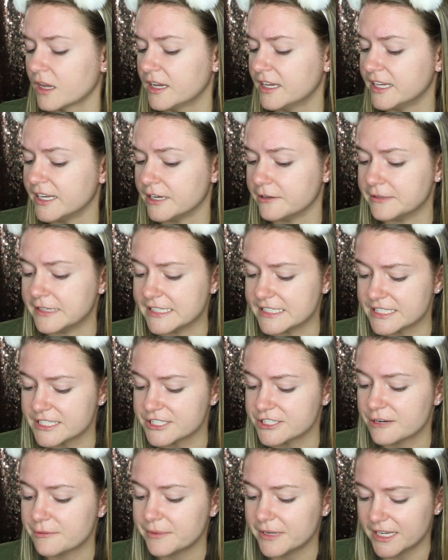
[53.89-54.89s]
Anyways,
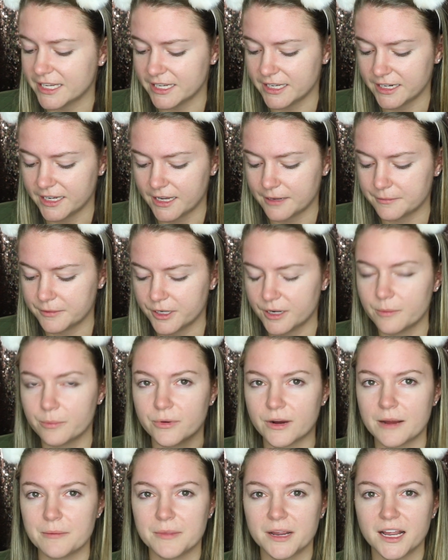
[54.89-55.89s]
jumping in, I'm going to
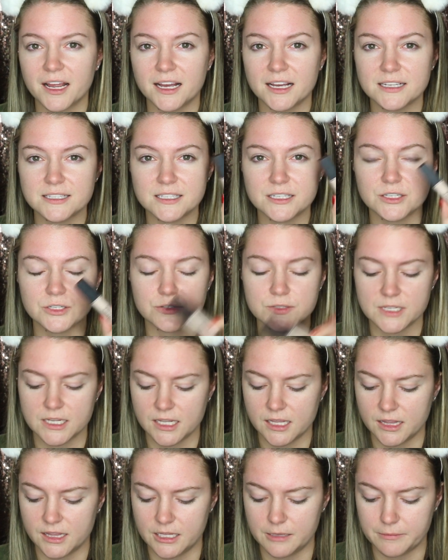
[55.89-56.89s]
prime my eyes
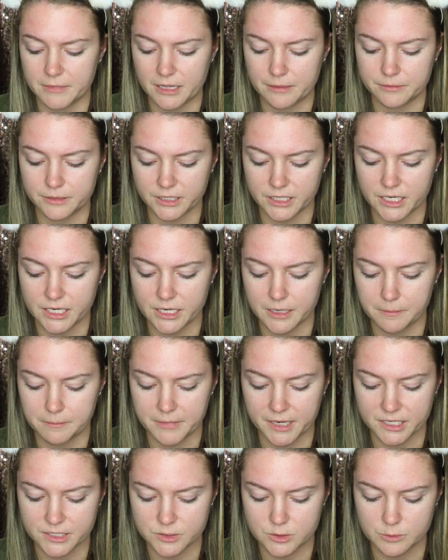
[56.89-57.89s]
using the Maybelline
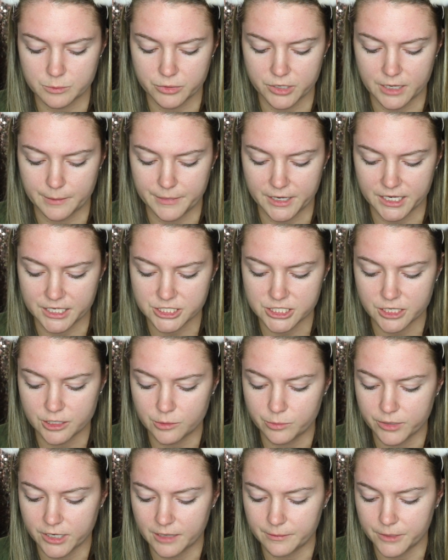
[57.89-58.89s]
MasterPrime
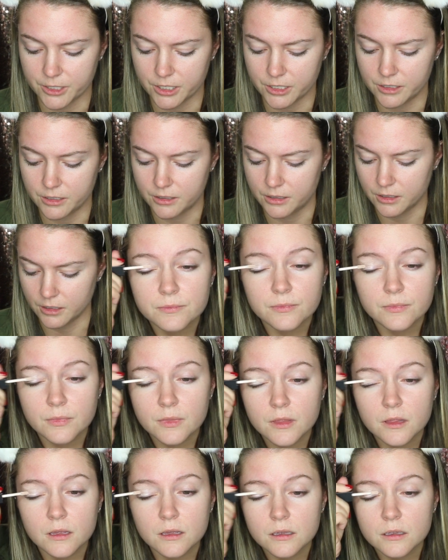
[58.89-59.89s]
eyeshadow primer.
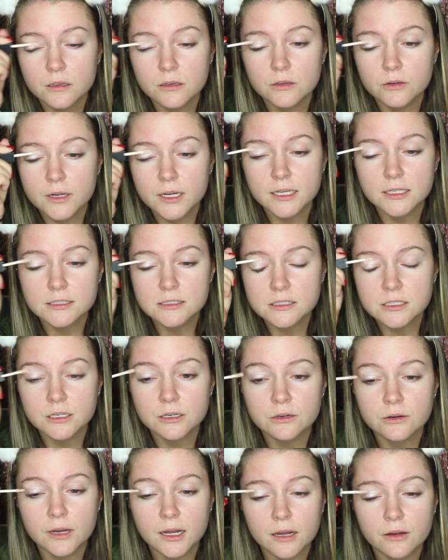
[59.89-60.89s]
You guys
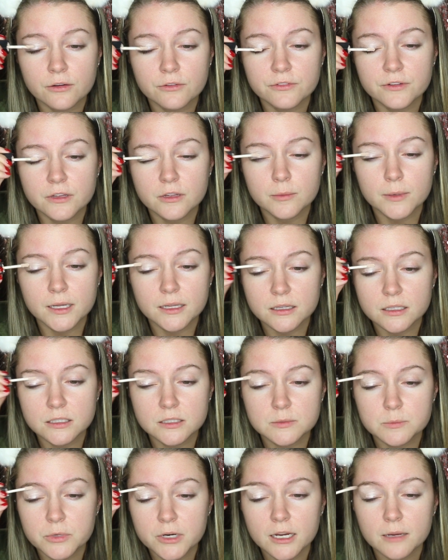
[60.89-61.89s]
know how I feel about
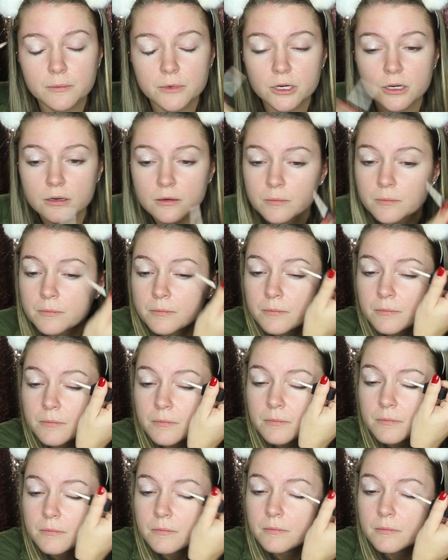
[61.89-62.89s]
this primer,
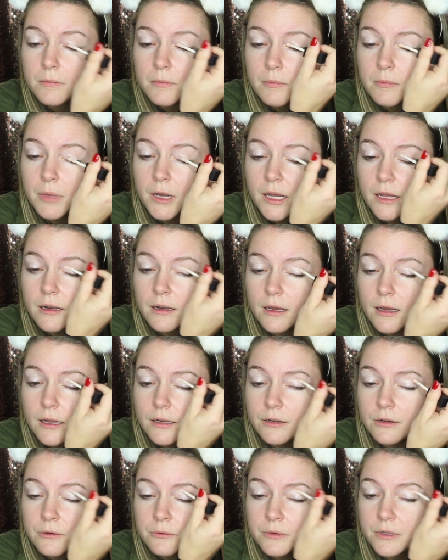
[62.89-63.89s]
but I
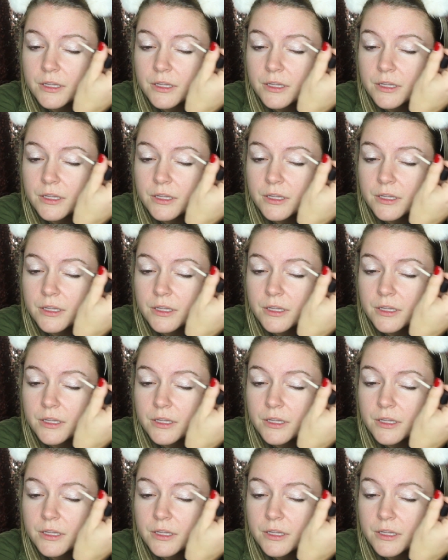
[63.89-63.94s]
don't